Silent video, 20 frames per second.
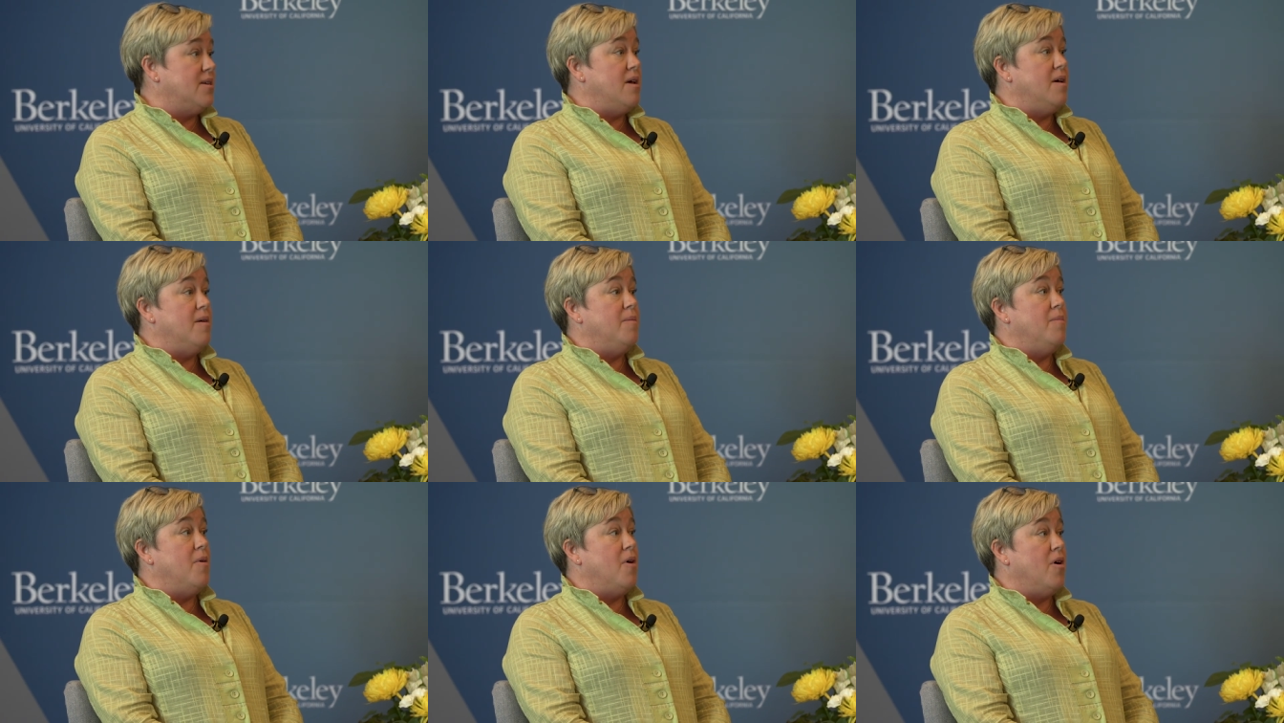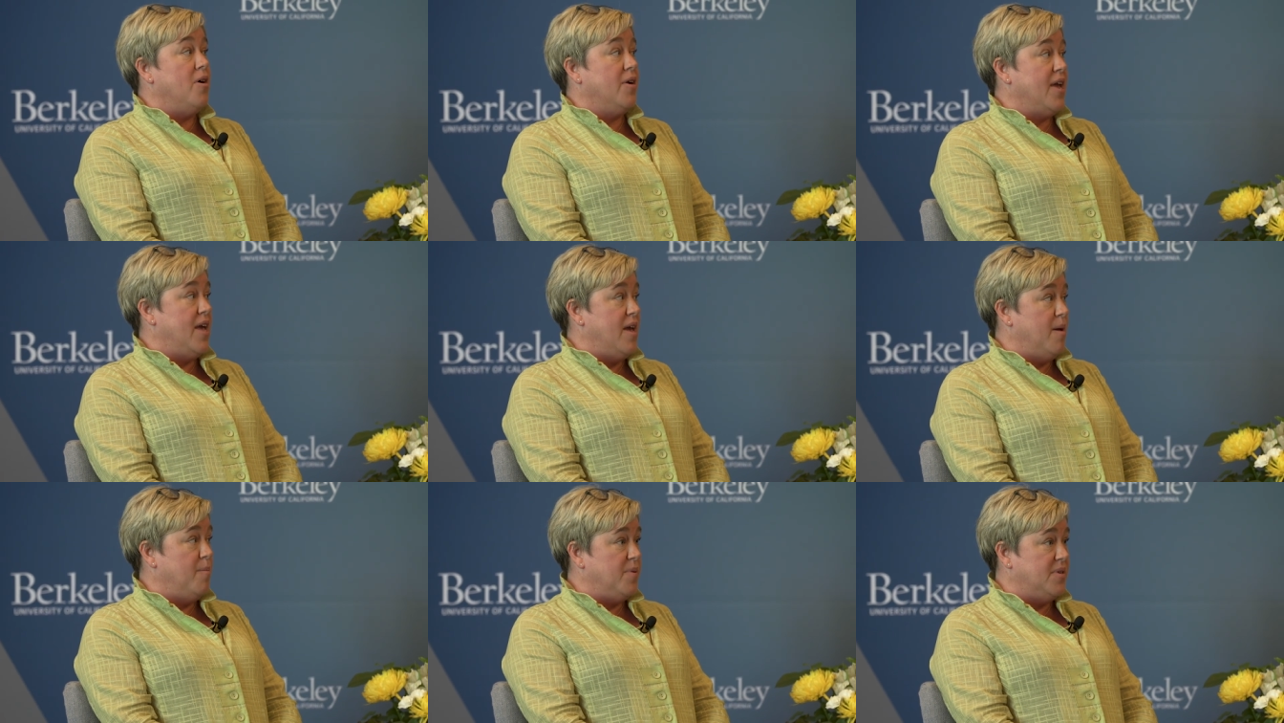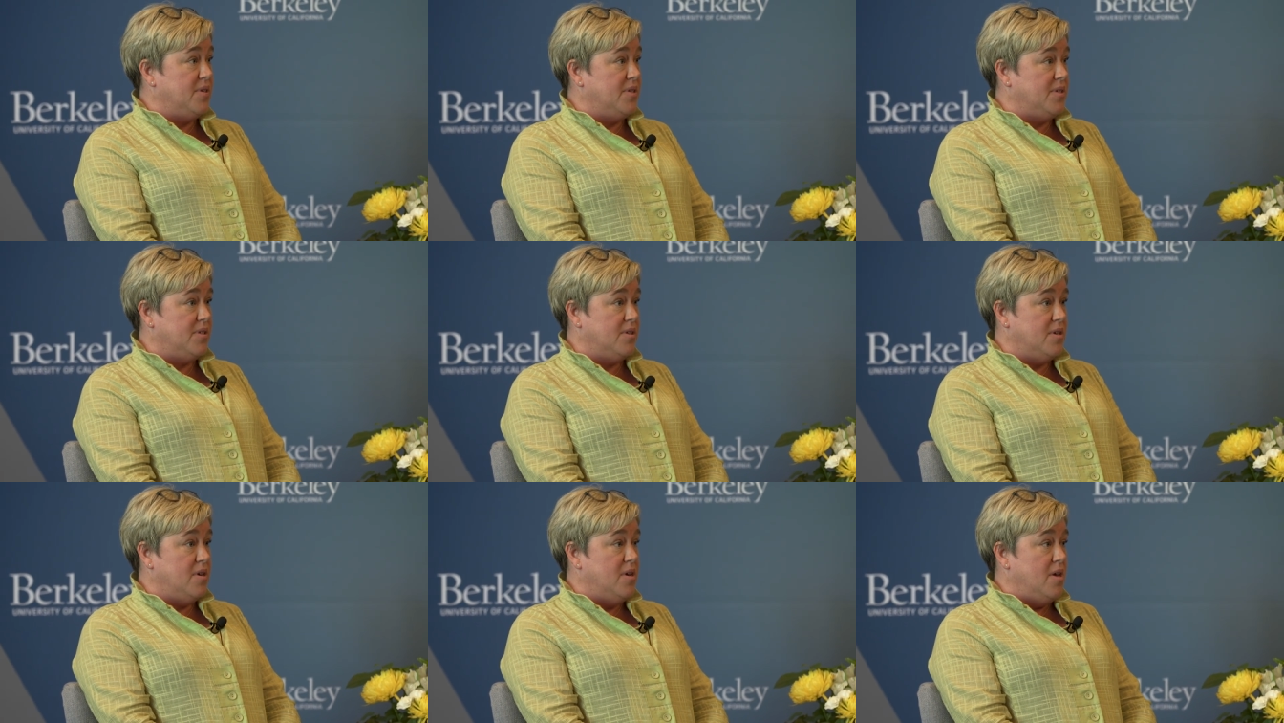Um, our
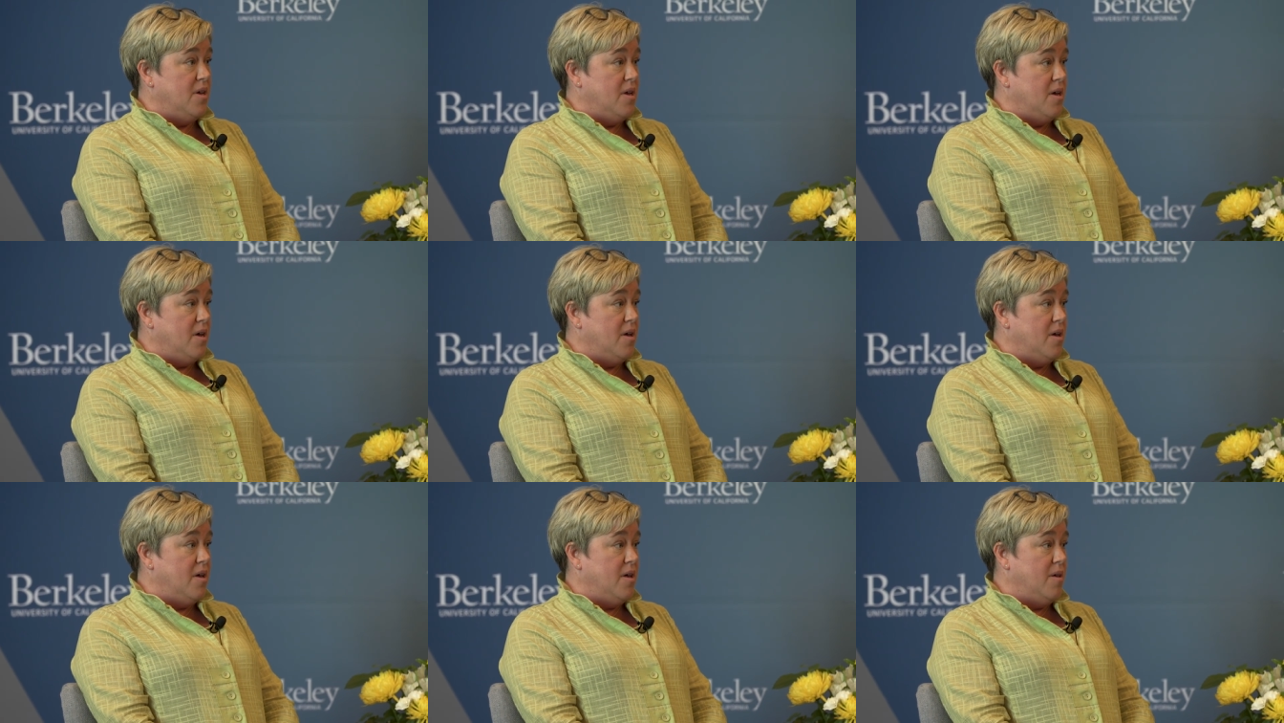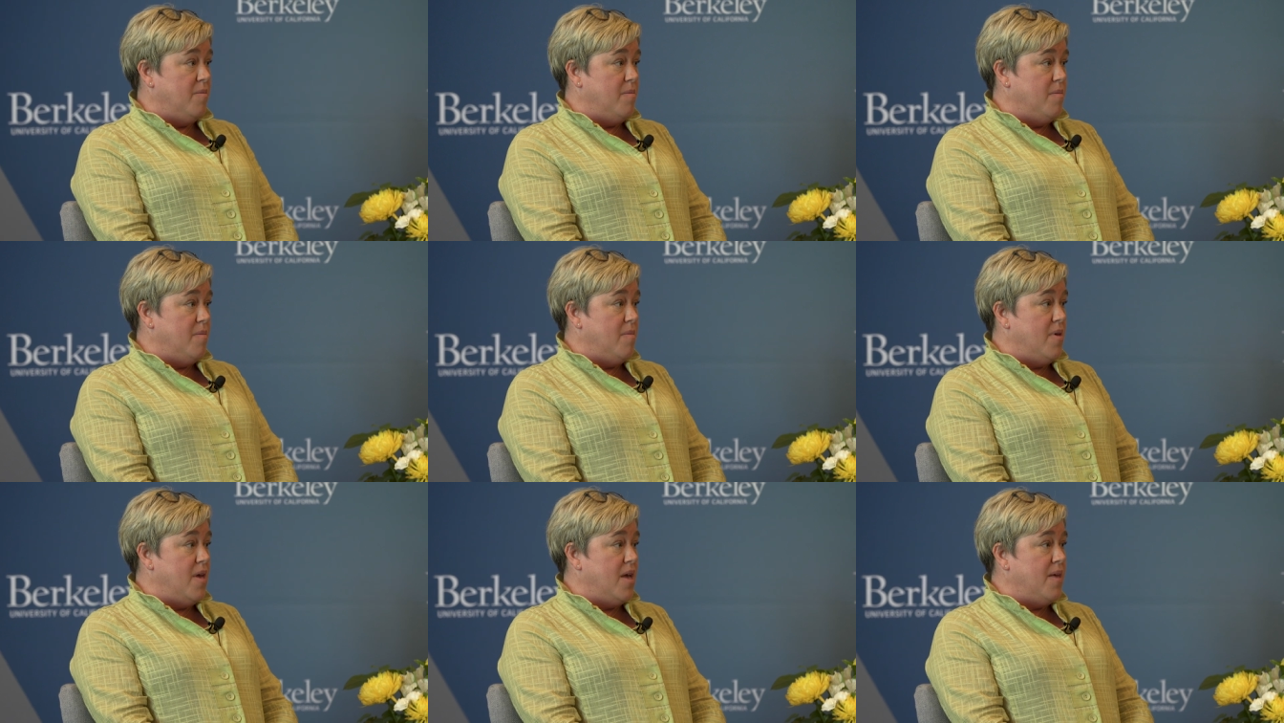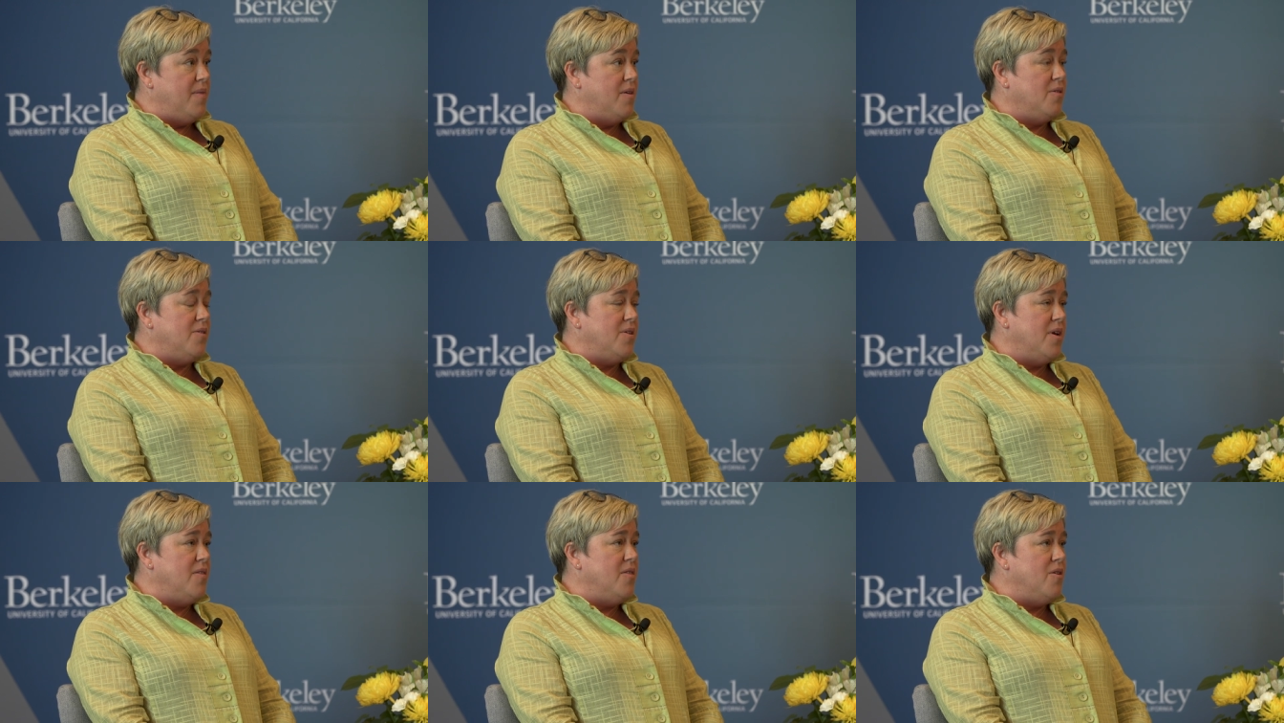campus, uh, and
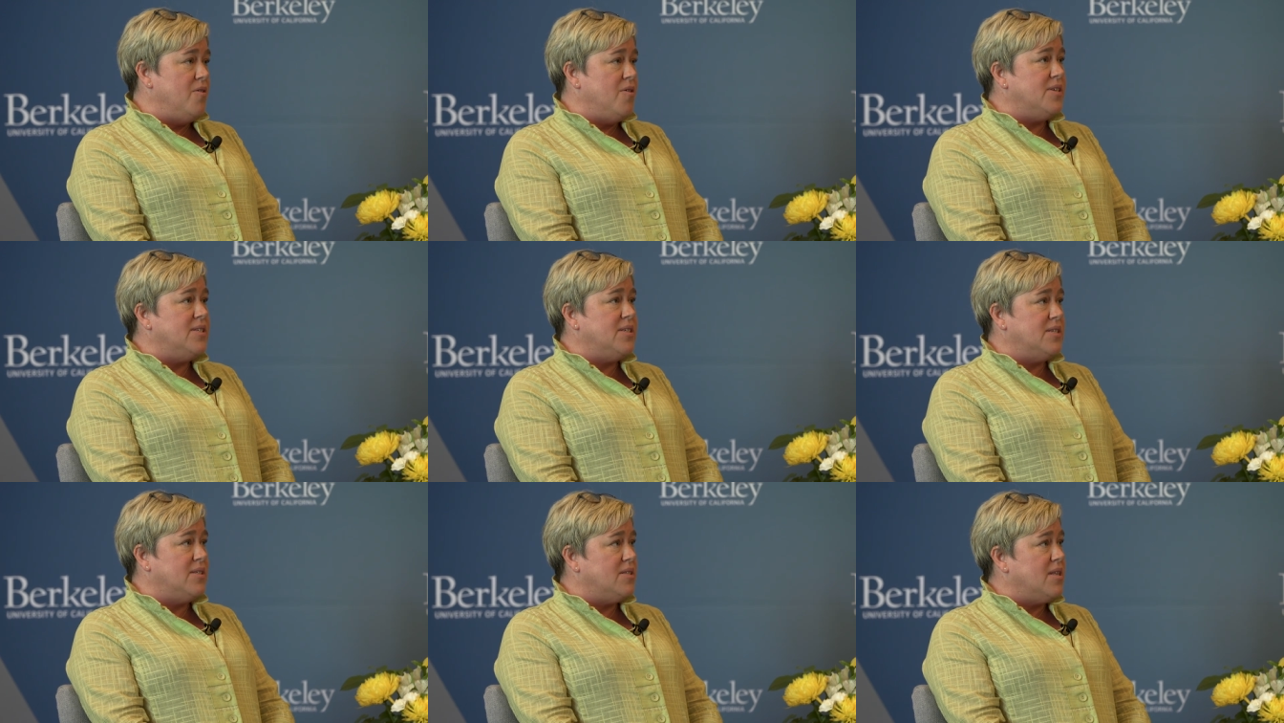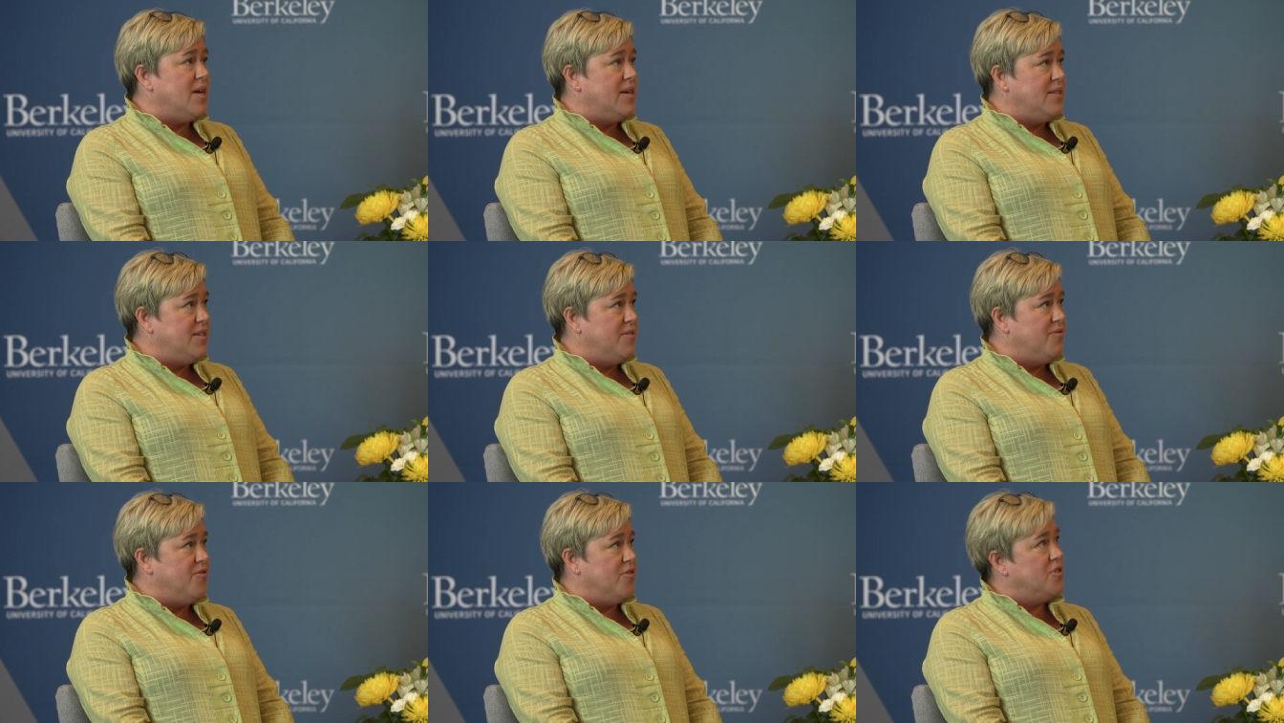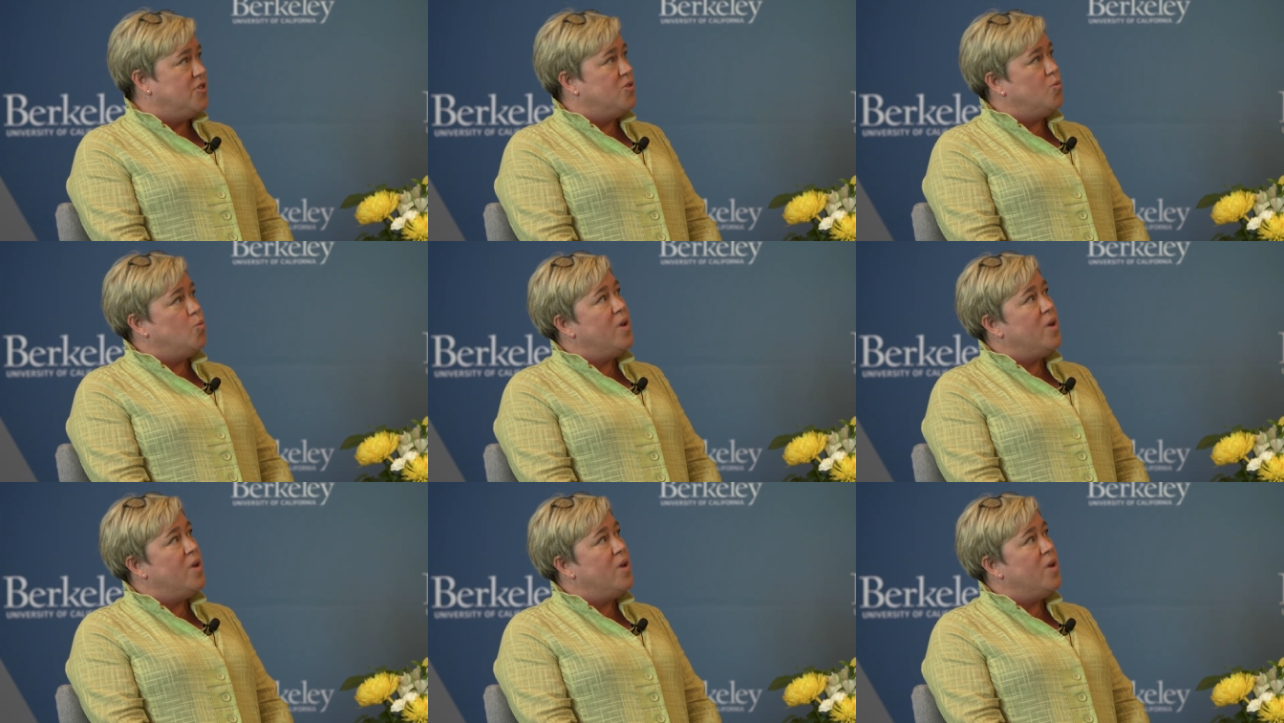there and there is a slight difference.